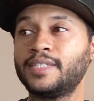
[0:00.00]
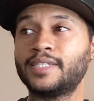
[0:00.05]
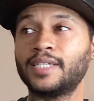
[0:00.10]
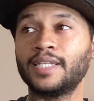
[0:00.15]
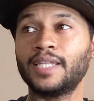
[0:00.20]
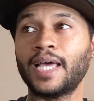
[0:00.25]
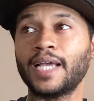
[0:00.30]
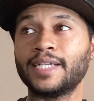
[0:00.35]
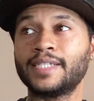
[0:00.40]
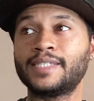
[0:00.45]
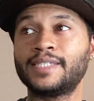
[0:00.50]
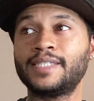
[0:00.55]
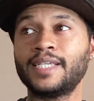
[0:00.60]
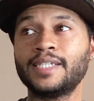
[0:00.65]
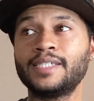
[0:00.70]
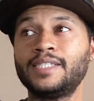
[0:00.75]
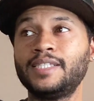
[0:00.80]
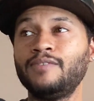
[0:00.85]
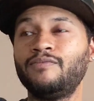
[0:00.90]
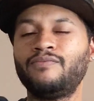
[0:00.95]
to like
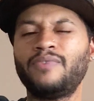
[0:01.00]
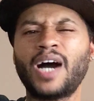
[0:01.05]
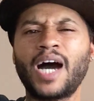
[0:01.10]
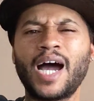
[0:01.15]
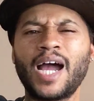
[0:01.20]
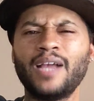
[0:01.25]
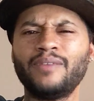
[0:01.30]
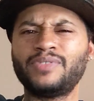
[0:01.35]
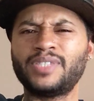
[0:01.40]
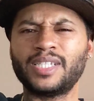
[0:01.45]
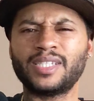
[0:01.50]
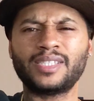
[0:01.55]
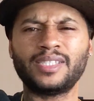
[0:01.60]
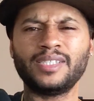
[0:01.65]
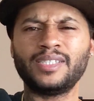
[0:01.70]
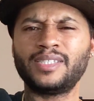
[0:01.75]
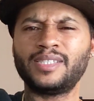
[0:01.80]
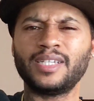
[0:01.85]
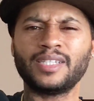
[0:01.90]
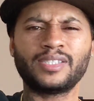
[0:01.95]
65,
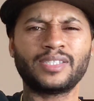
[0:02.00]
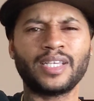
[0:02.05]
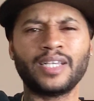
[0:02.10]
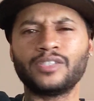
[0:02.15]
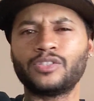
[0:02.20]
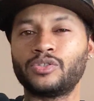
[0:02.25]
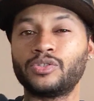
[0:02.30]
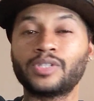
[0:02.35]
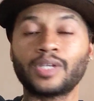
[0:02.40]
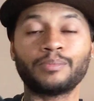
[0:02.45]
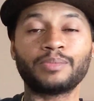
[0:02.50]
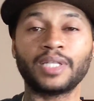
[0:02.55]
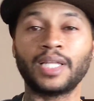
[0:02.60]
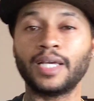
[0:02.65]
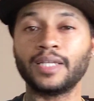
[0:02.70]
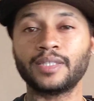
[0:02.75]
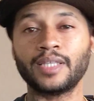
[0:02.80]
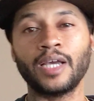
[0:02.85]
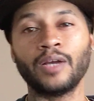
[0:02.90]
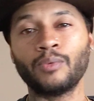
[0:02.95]
66 cents or something
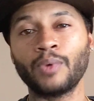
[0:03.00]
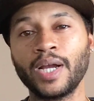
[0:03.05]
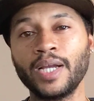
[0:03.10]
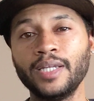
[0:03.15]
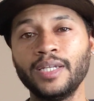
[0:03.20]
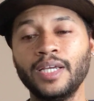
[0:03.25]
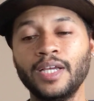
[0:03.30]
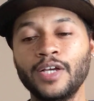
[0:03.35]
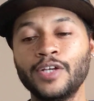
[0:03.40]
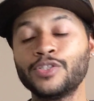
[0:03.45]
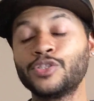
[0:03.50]
like that, right?